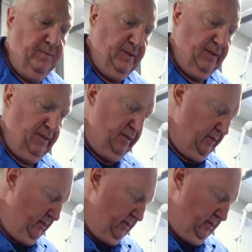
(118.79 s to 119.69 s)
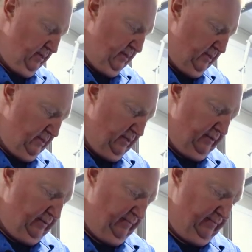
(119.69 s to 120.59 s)

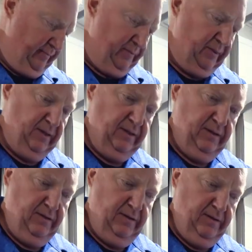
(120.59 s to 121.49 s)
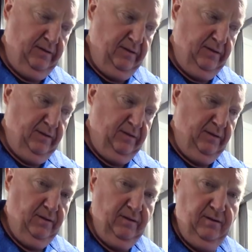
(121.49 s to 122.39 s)

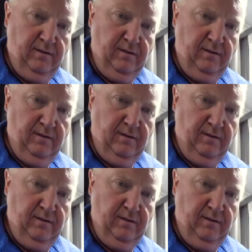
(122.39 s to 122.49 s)
Nothing is said.